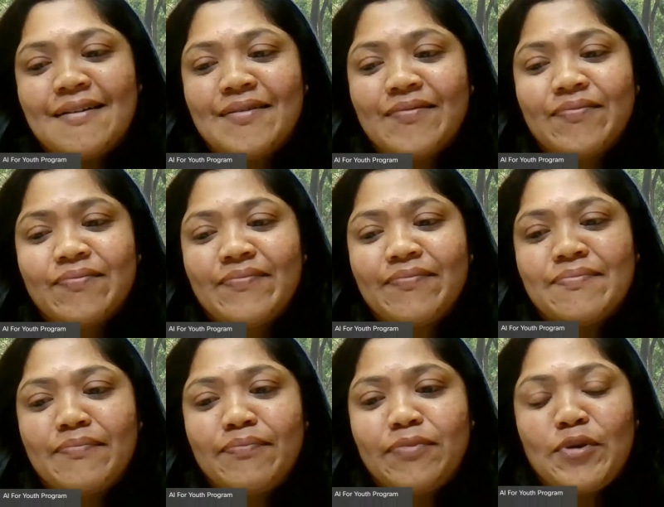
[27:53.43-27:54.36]
Uh,
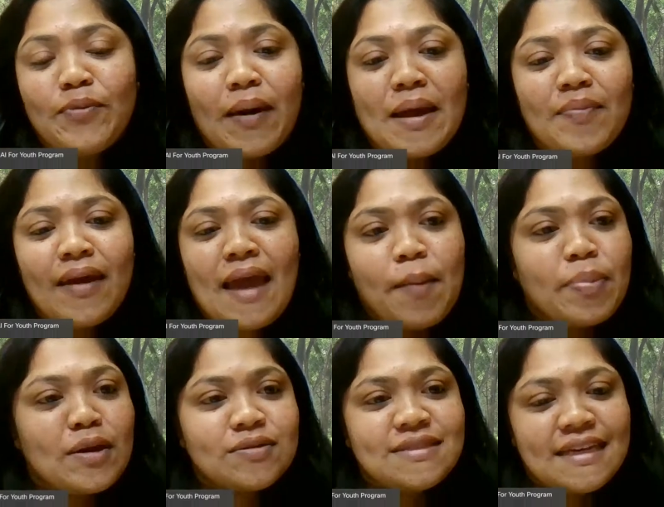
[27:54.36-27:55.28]
you might
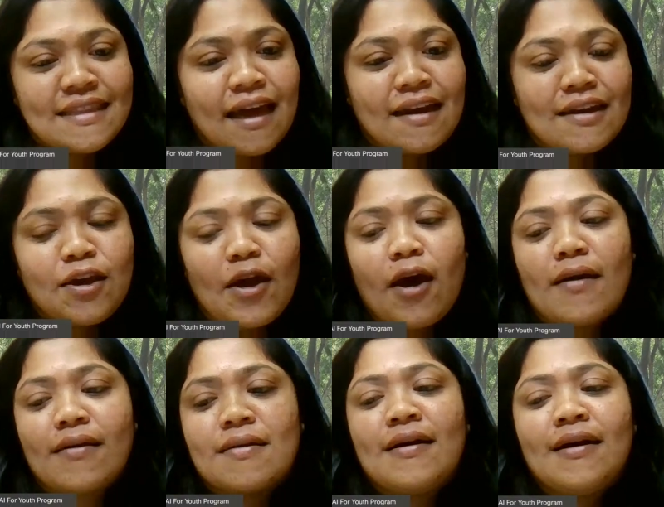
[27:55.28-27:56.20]
be happy to see that
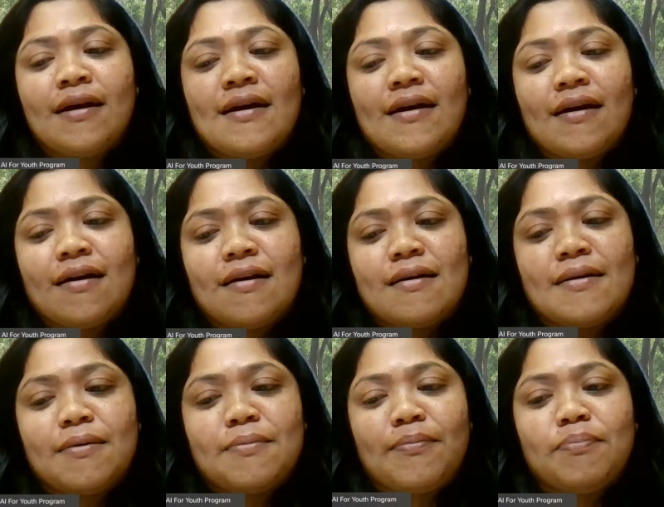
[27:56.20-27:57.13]
your
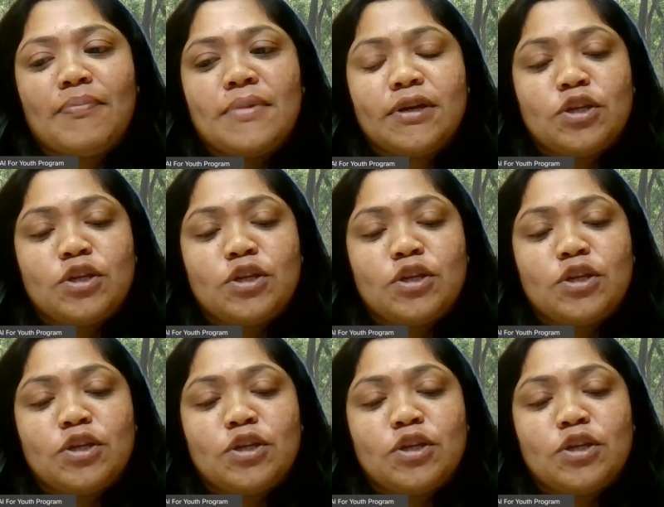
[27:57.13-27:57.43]
uh,